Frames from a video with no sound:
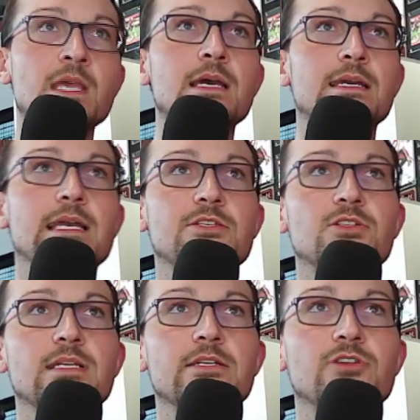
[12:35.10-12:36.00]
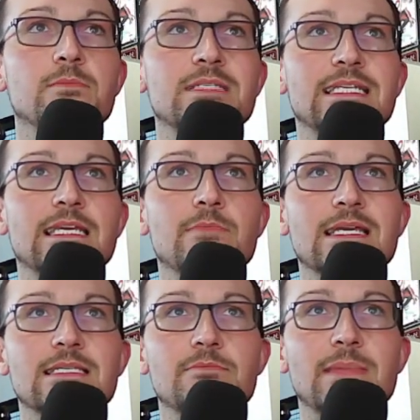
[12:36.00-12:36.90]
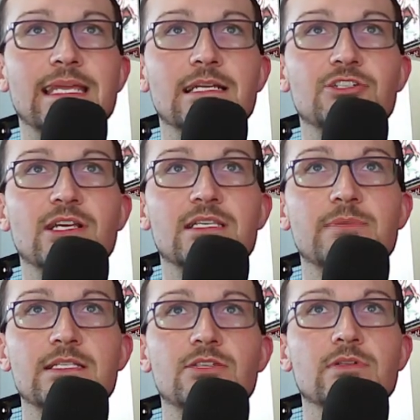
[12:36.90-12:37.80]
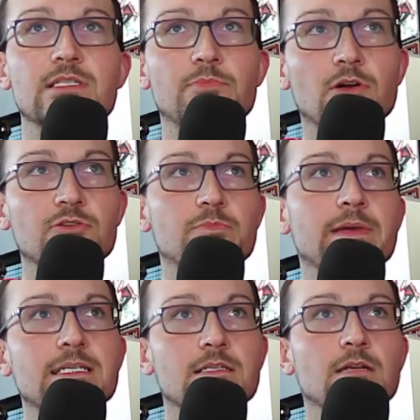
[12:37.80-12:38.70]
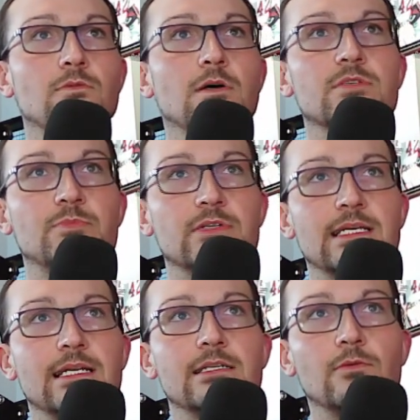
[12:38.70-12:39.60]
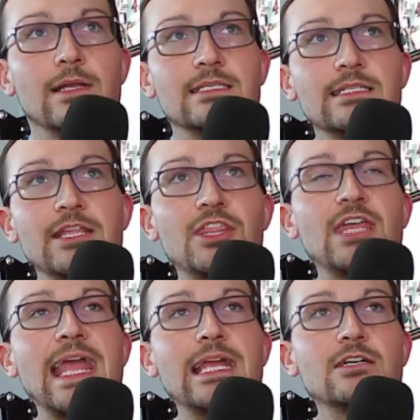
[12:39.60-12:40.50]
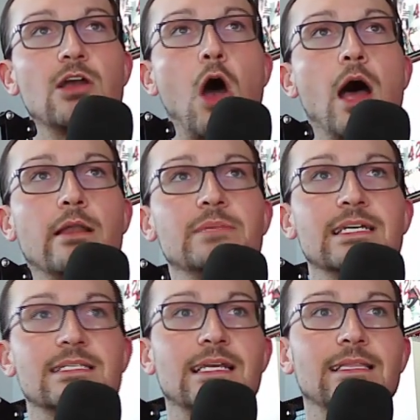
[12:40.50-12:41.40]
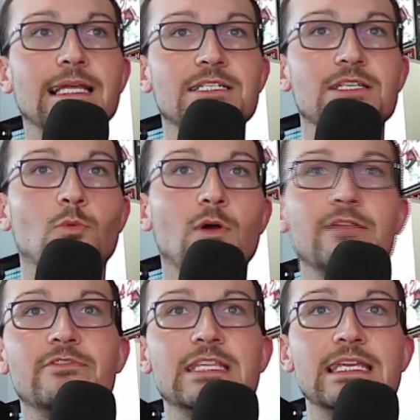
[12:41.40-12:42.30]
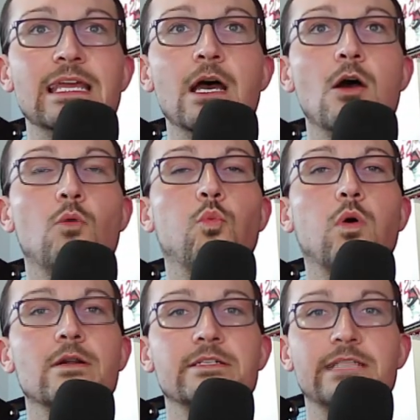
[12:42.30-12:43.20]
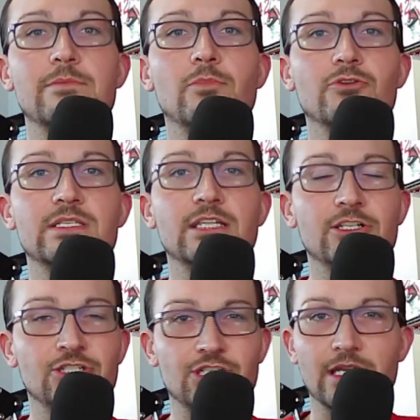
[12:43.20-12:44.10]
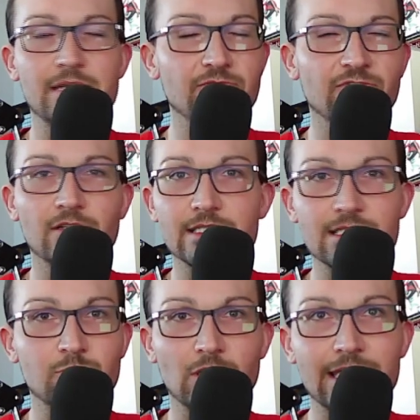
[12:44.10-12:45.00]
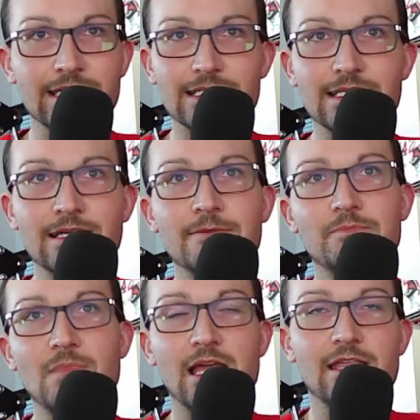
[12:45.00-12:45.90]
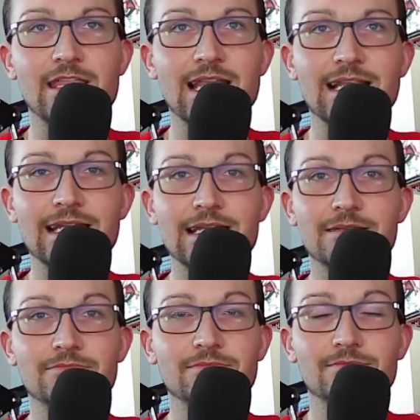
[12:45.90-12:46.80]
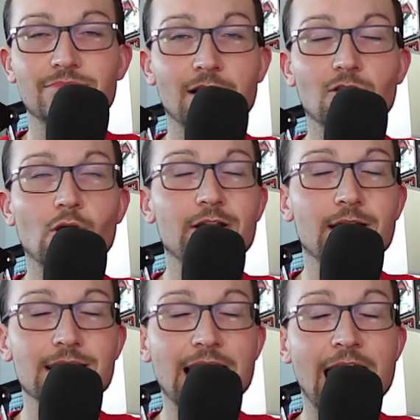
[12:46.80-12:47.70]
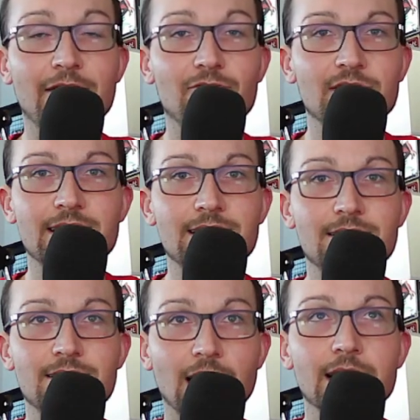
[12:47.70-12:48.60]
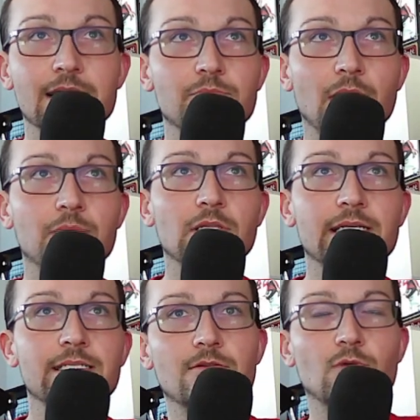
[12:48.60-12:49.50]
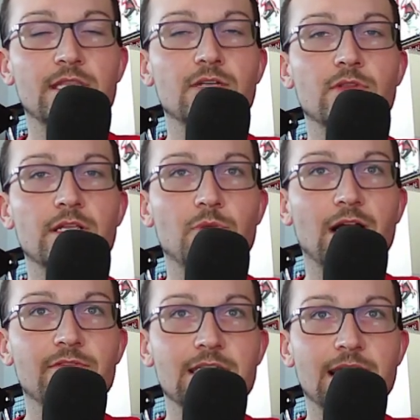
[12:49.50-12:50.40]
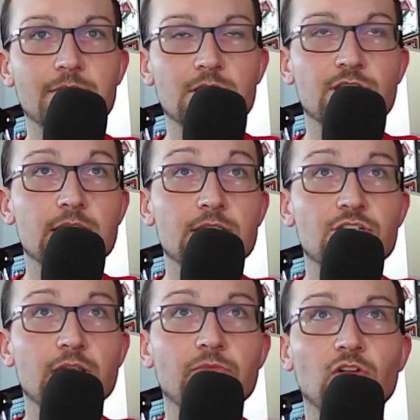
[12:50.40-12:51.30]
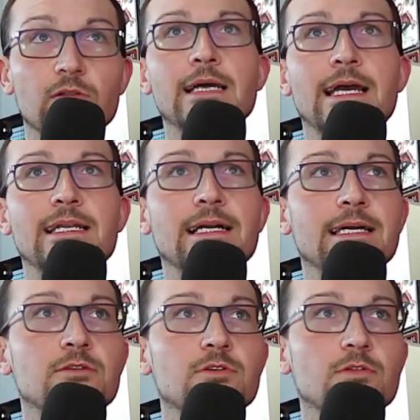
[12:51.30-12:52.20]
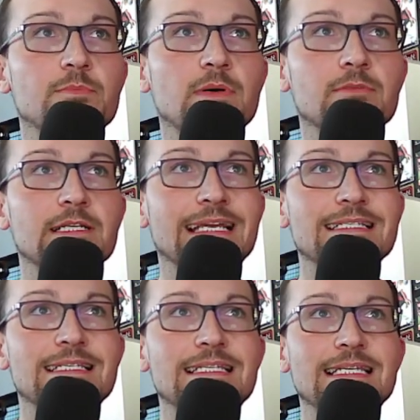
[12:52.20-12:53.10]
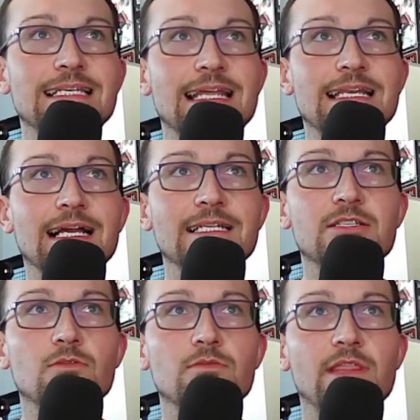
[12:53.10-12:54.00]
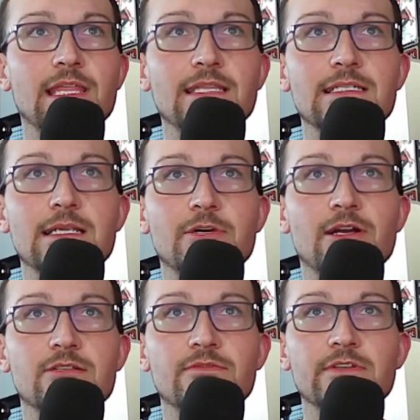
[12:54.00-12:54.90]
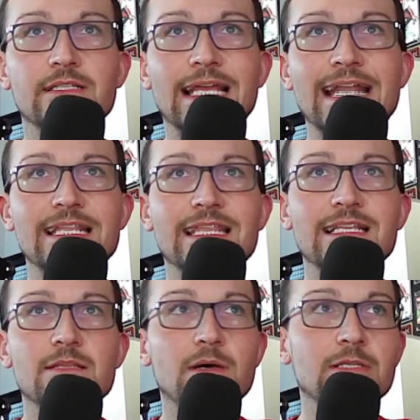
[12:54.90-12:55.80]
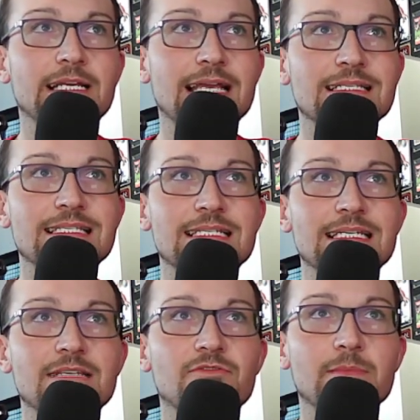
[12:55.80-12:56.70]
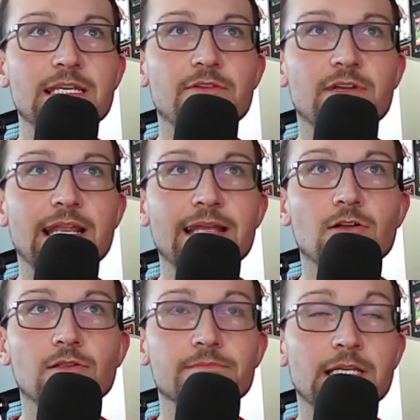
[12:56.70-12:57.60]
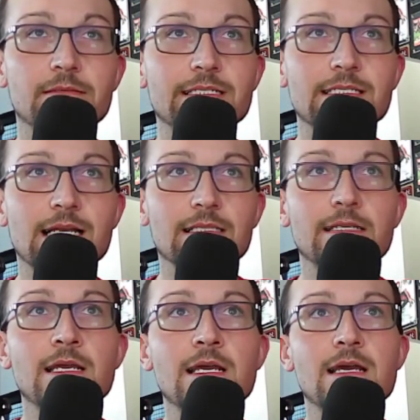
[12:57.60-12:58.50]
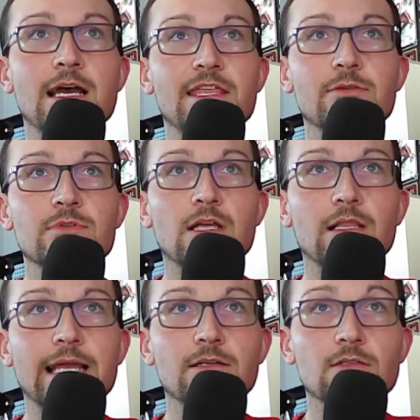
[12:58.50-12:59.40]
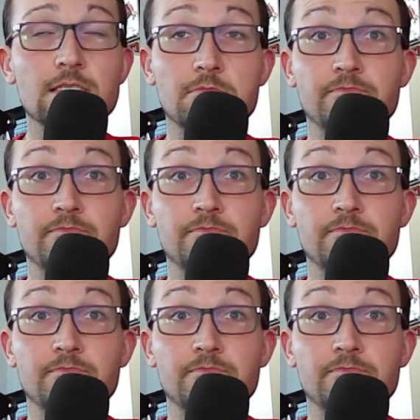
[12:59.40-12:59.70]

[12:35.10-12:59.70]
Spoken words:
Castor said Trump's team isn't making adjustments to its approach based on what was presented Wednesday. Thank God, because that led to one of the worst and most shameful displays that a lawyer has ever done in public. What they do in their private time is just as shameful. Adding, I don't know what the public has seen, and I don't think the Democrats revealed anything the public hasn't seen from a different angle. Yeah, exactly. I think it was all angles.